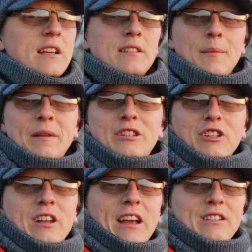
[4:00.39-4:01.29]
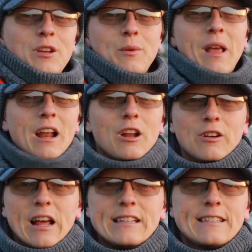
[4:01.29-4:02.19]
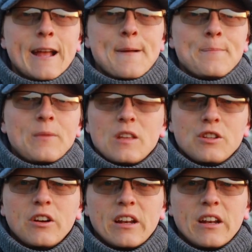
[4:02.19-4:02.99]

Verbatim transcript: Somebody stood next to you without a long lens is not